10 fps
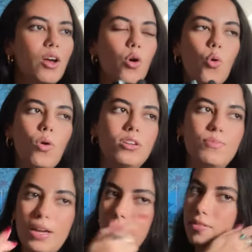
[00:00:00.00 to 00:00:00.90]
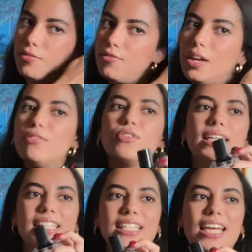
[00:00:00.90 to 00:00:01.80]
It's one of my
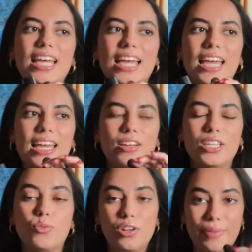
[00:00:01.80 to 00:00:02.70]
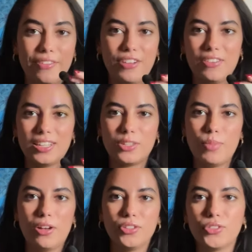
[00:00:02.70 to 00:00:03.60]
favorite
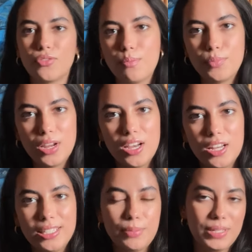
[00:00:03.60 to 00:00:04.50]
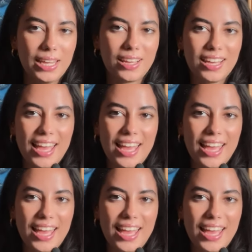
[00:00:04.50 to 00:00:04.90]
smells from Diptyque.